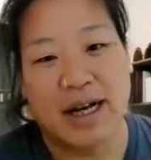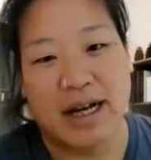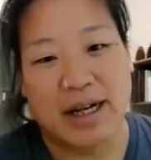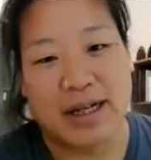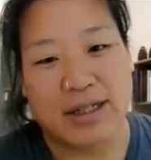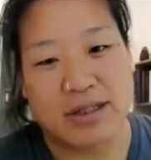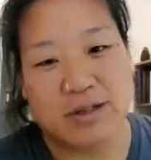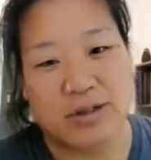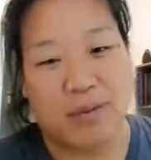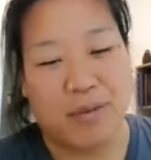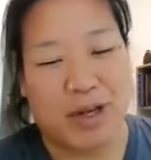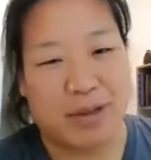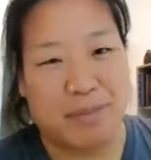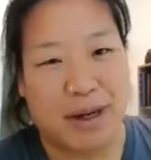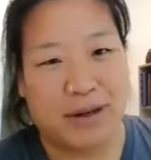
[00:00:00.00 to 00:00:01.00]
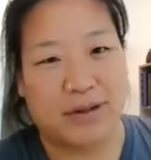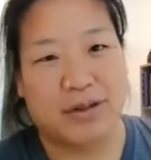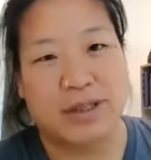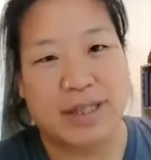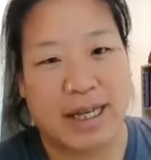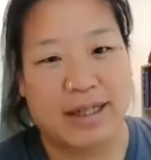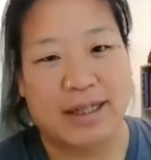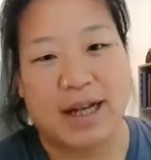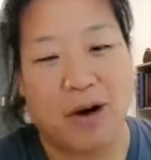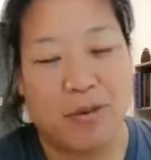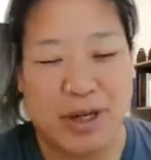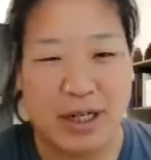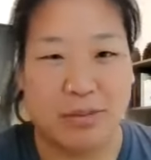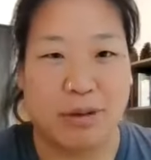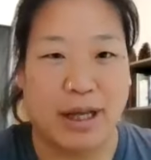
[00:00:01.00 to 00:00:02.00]
so that we can better understand how we
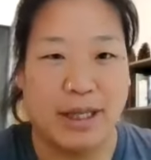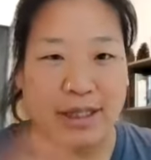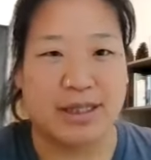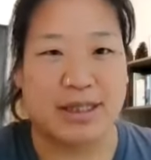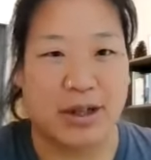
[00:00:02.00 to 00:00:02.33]
can apply this